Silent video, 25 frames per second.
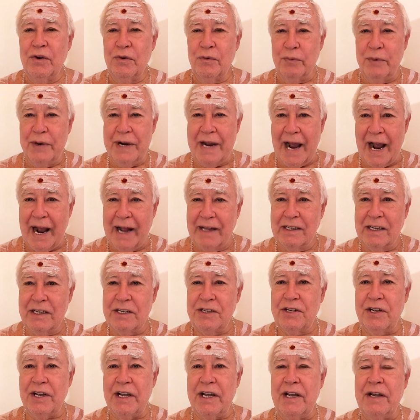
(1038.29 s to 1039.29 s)

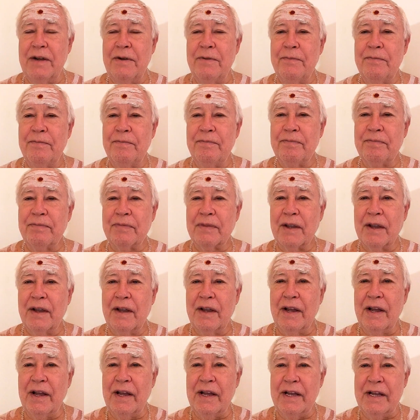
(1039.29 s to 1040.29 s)
Reality
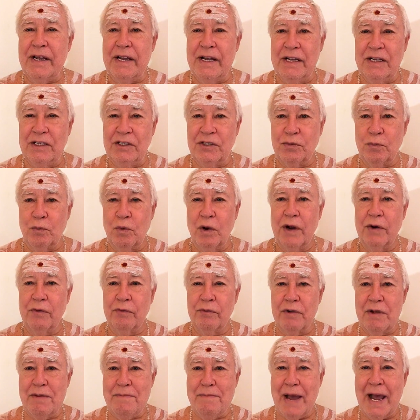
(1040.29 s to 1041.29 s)
is what
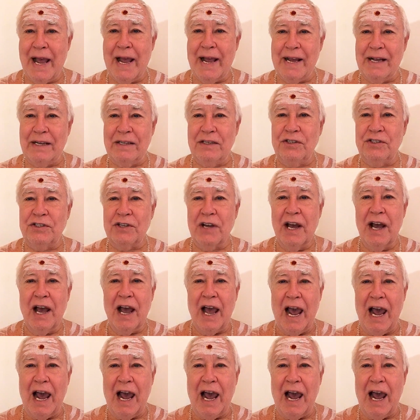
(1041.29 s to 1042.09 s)
remains